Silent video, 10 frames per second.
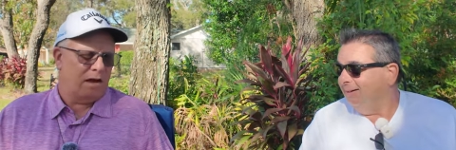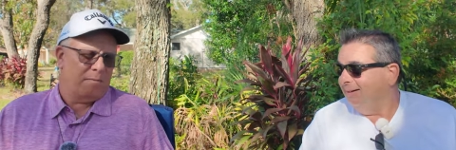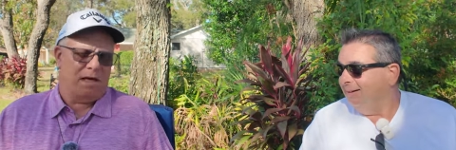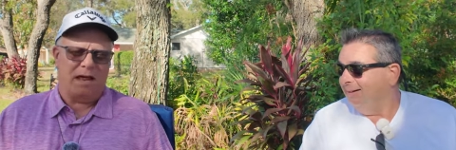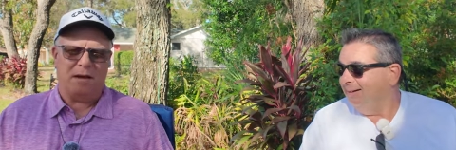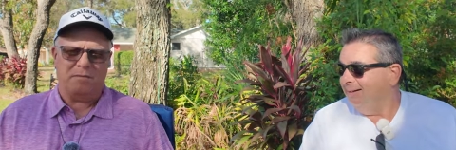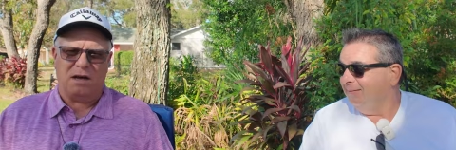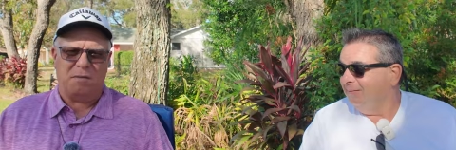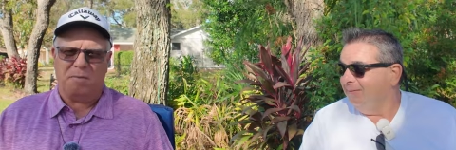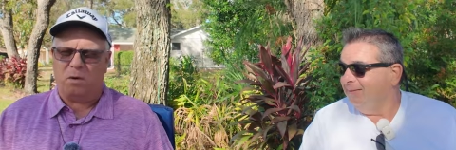Speaker 1: I'm not. I'm,
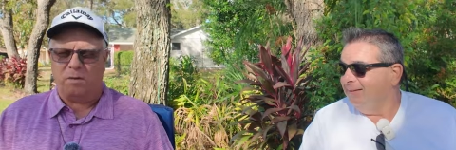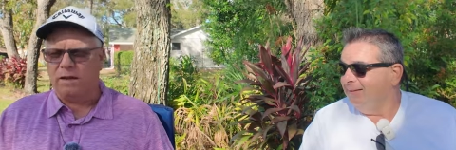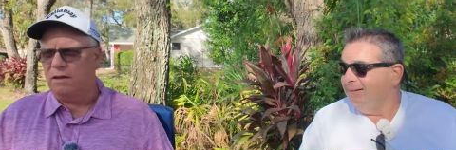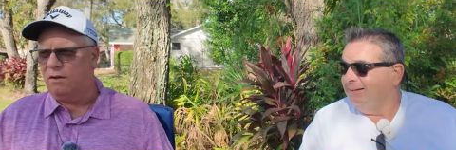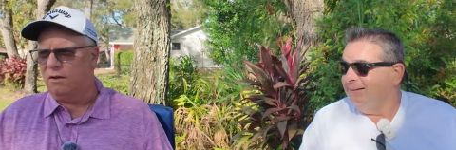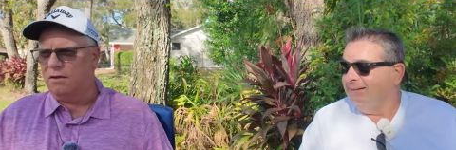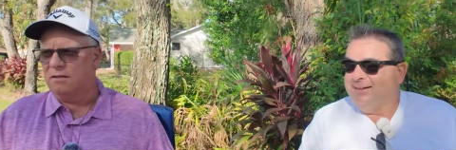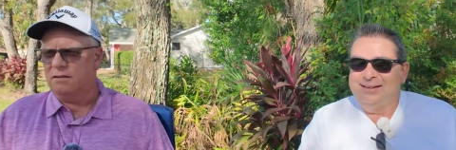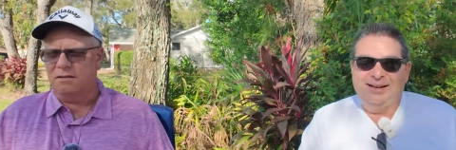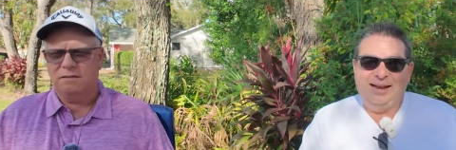I'm up all night long.
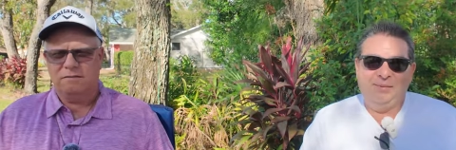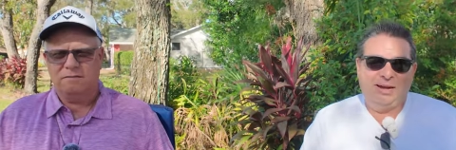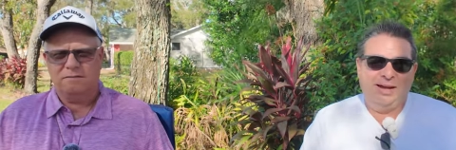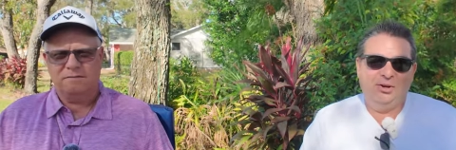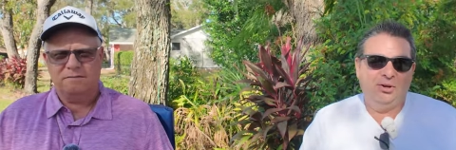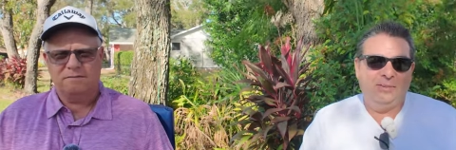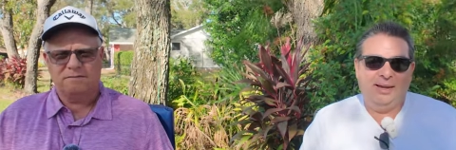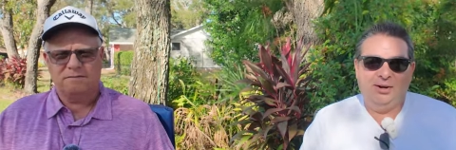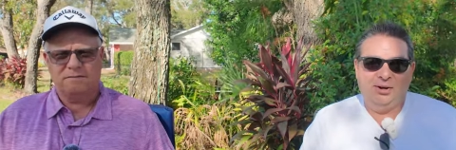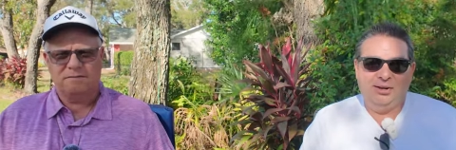Yeah, but I go to
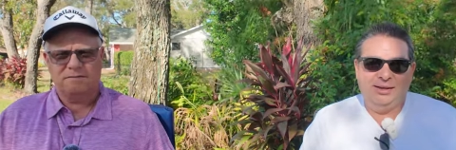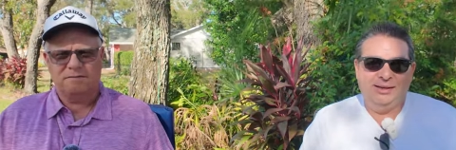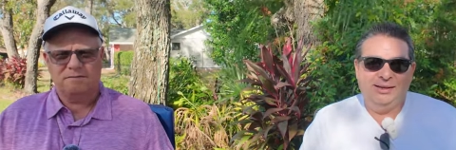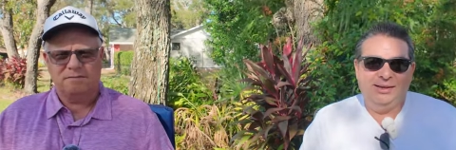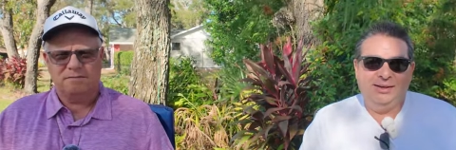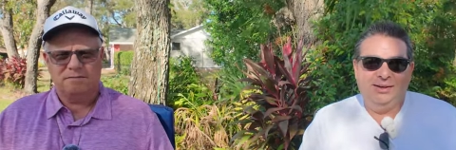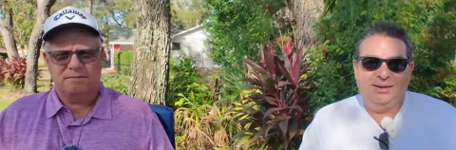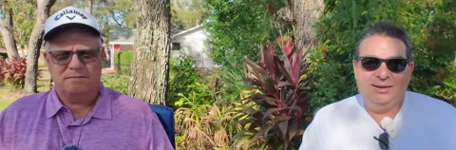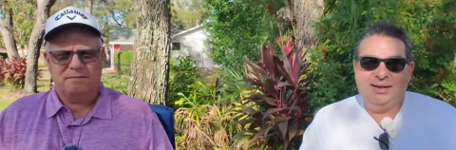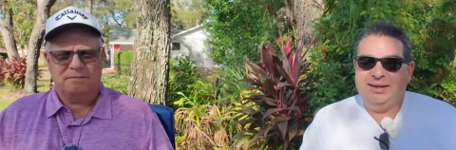bed early.
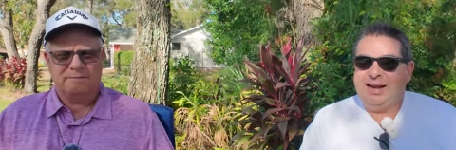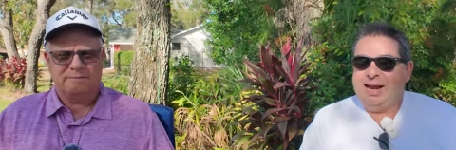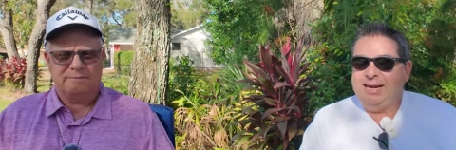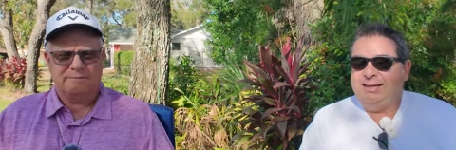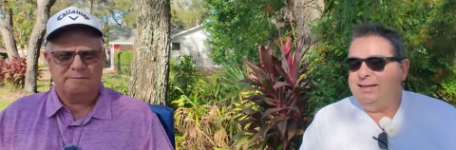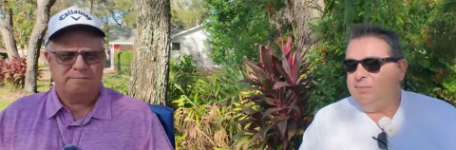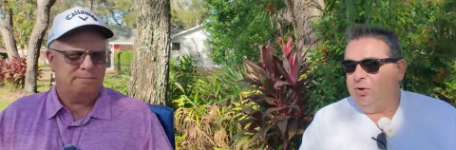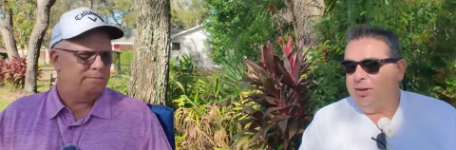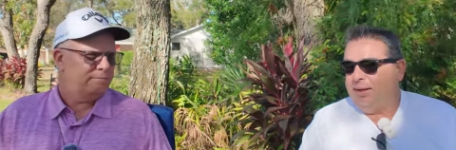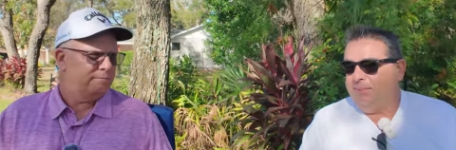All right. I need a
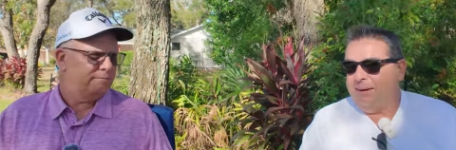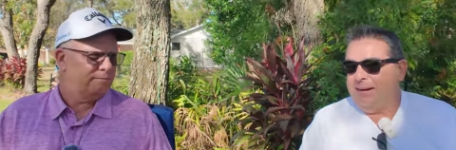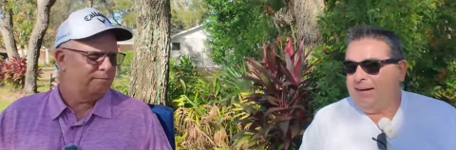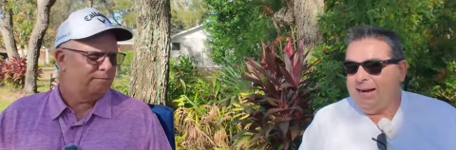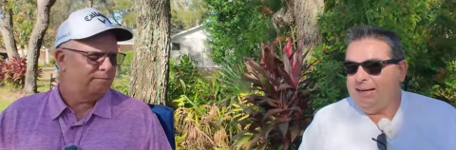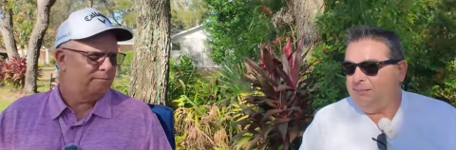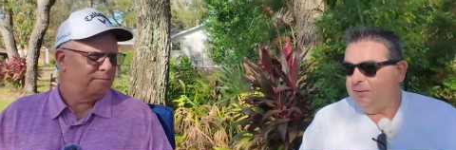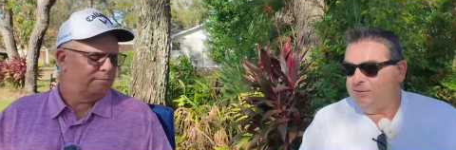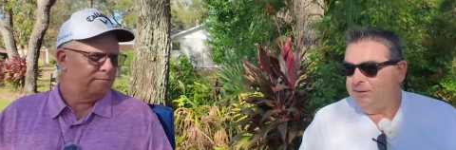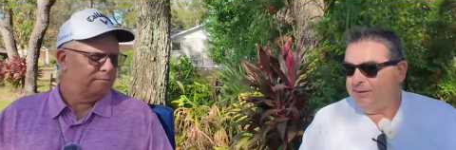more laid back
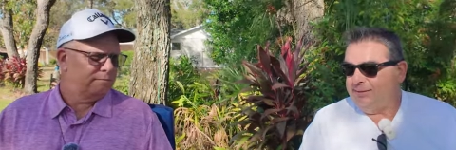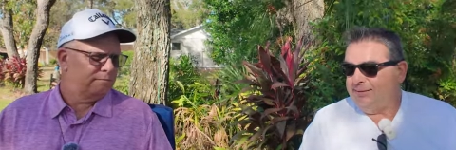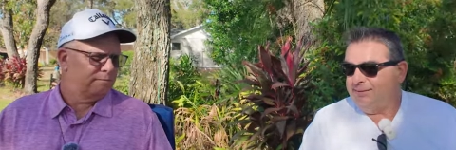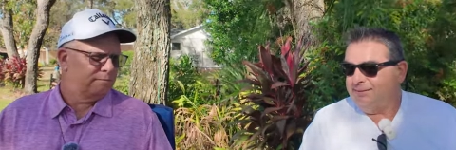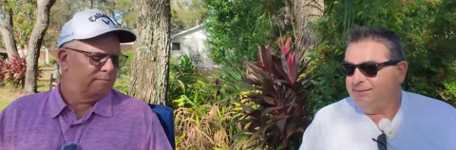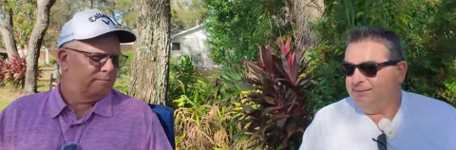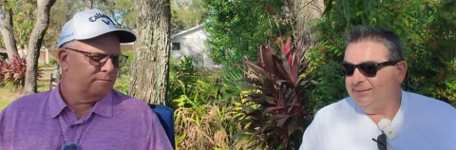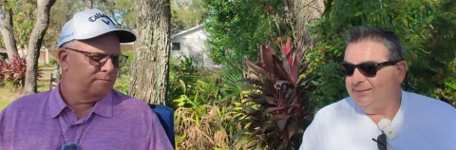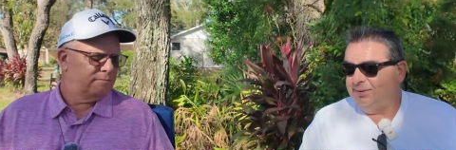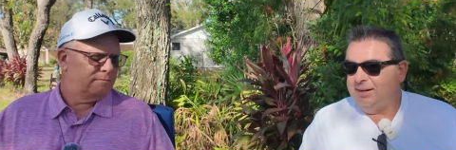atmosphere.
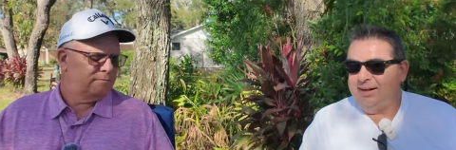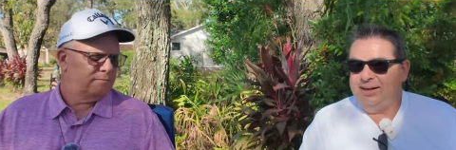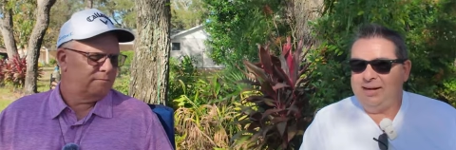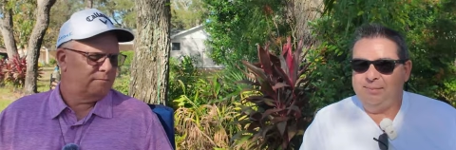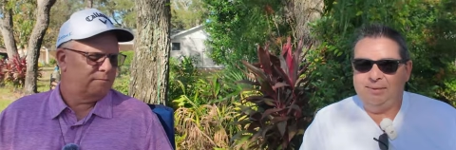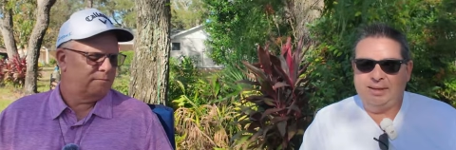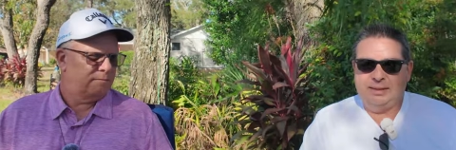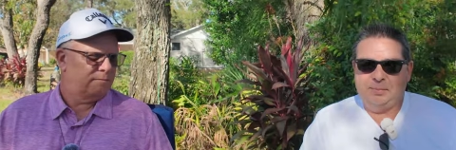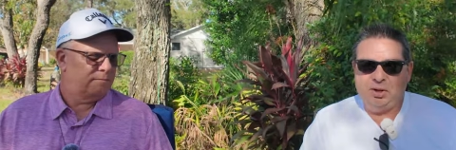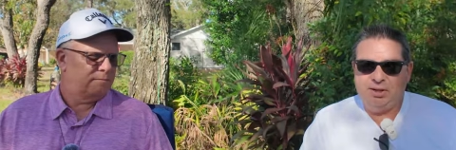Okay. I'm
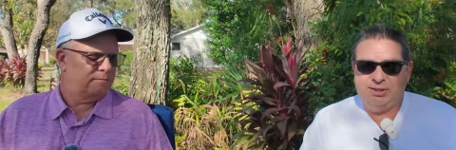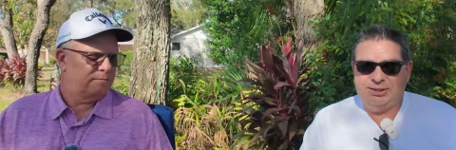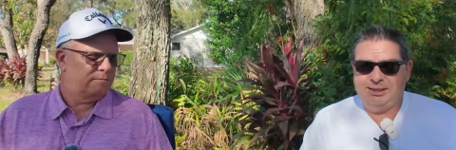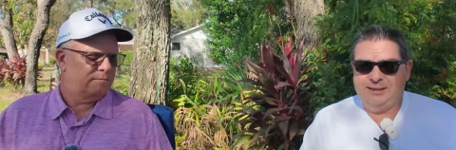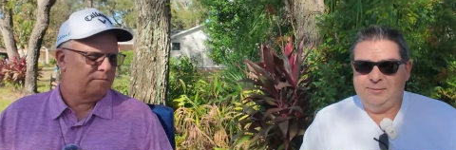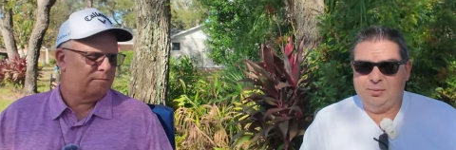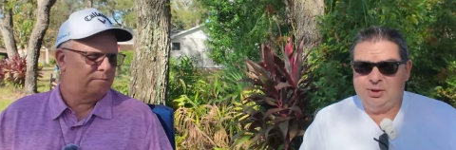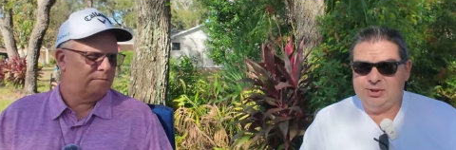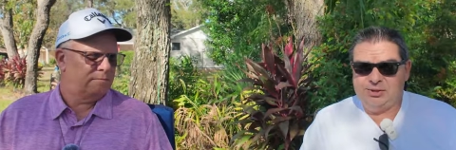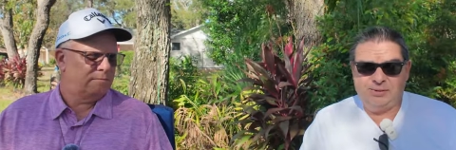the, the party scene, the
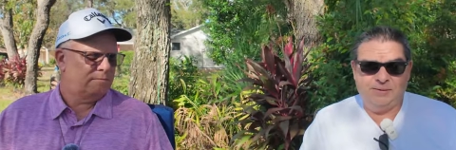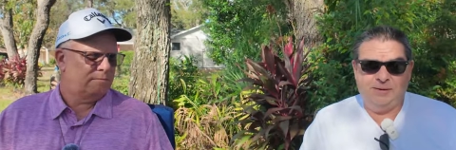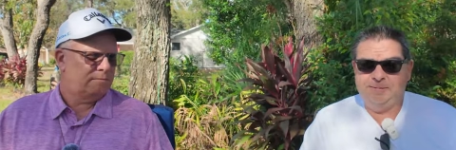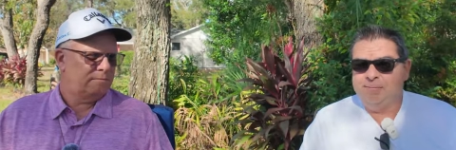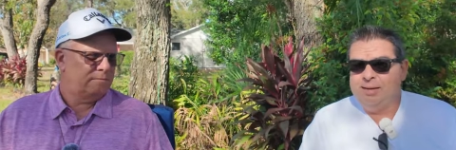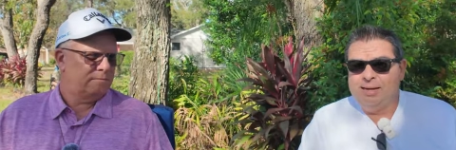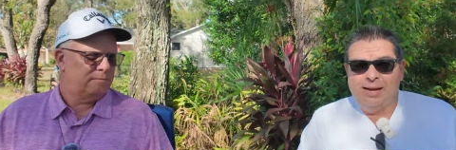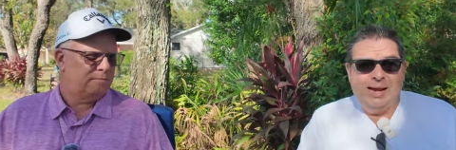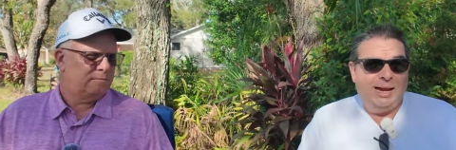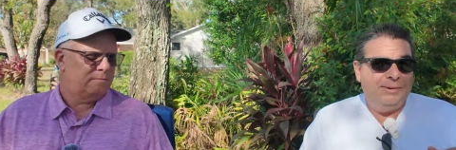bars, you know,
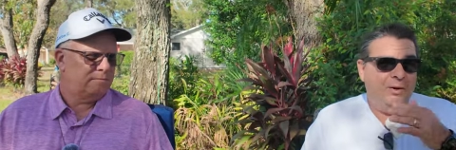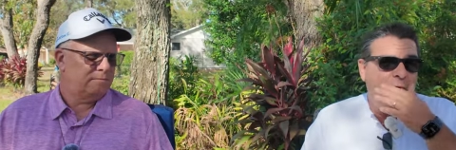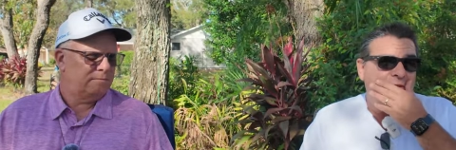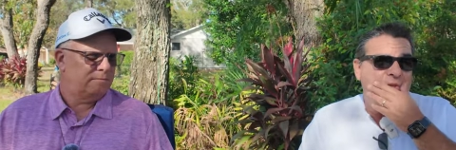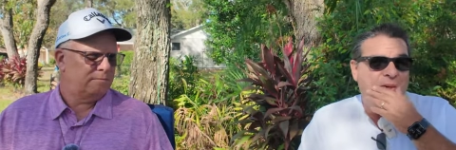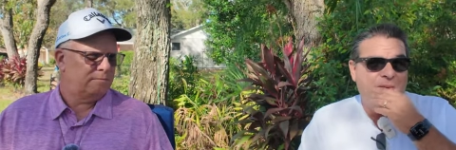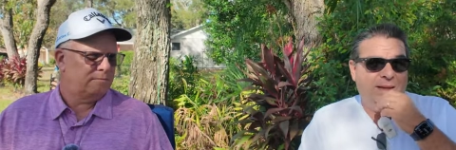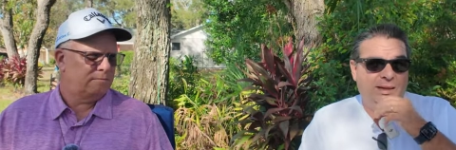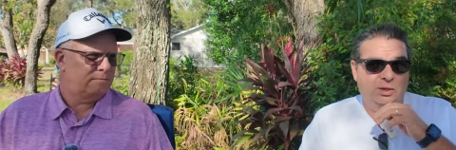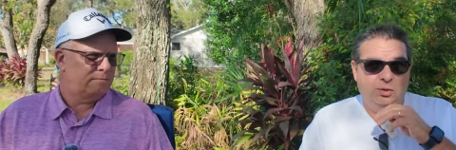I'm not one of those
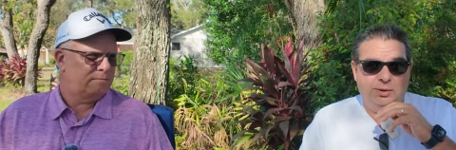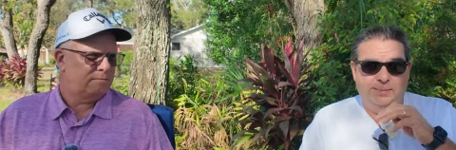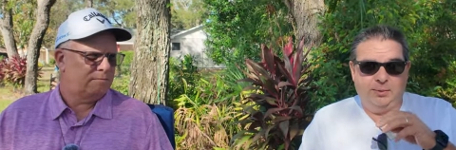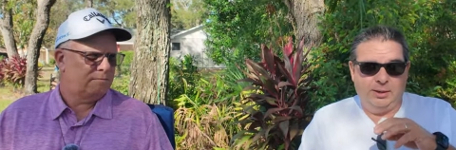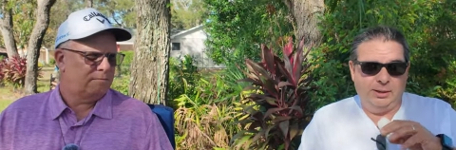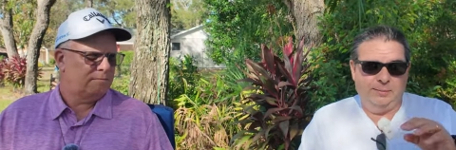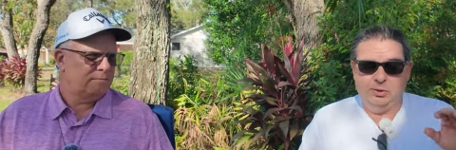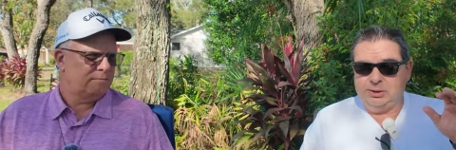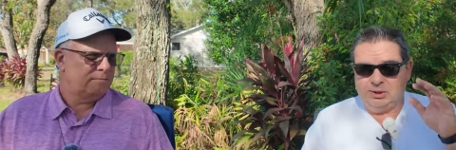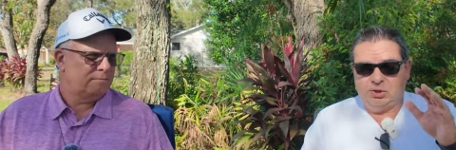people that you go in a bar and the
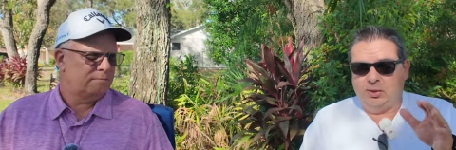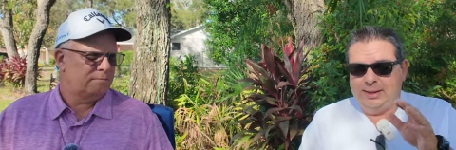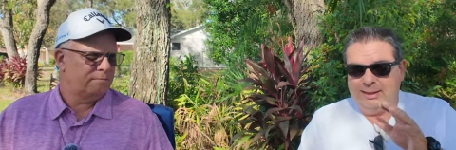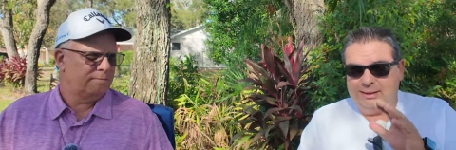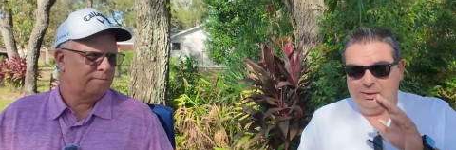music is so loud